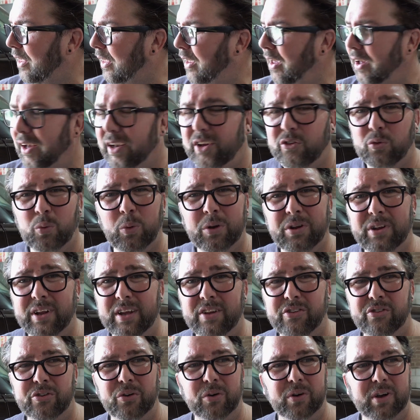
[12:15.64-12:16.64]
And it's one of
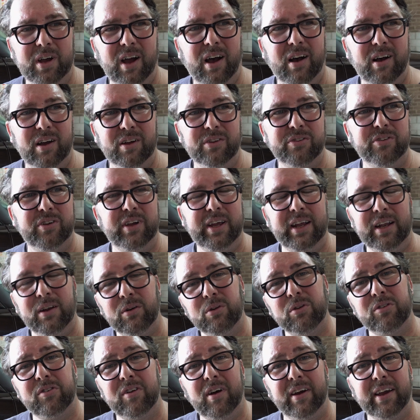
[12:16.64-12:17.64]
these sort of cars that it
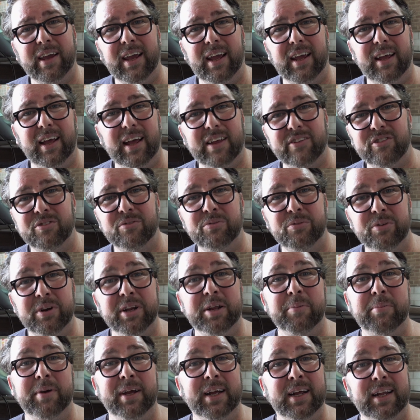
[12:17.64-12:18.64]
looks like it hasn't really
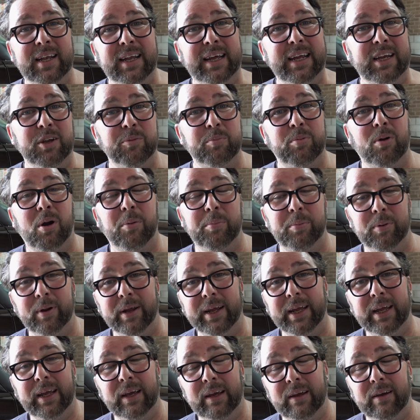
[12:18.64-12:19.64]
been cleaned
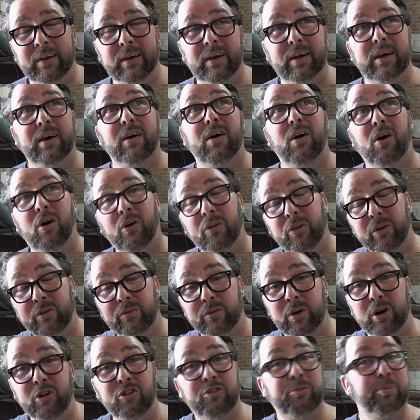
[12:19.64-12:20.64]
properly on the
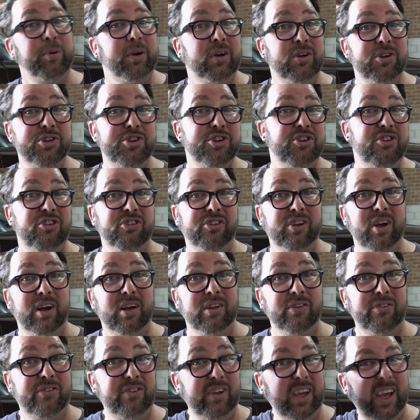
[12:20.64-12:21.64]
roof because you just
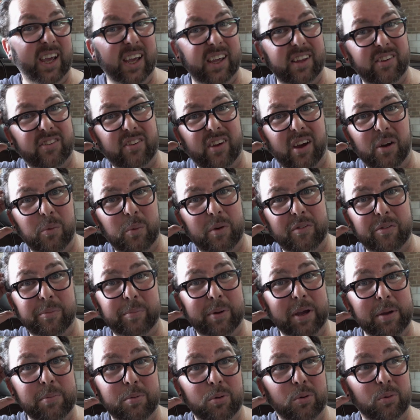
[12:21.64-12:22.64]
can't see it. So whether
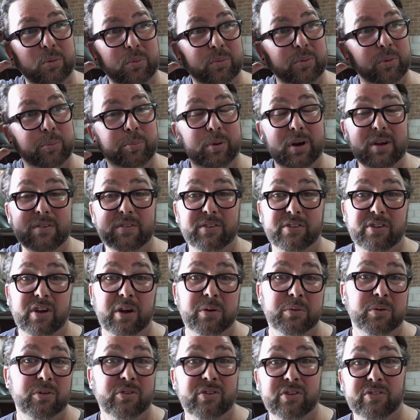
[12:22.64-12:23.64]
people, the previous
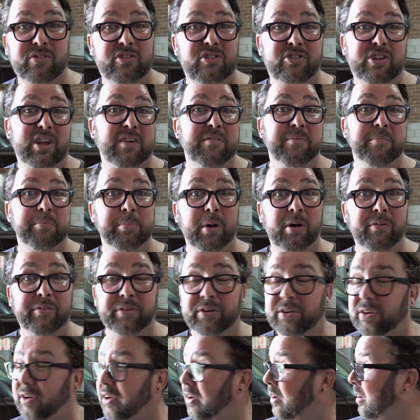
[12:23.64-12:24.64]
owners, just haven't bothered.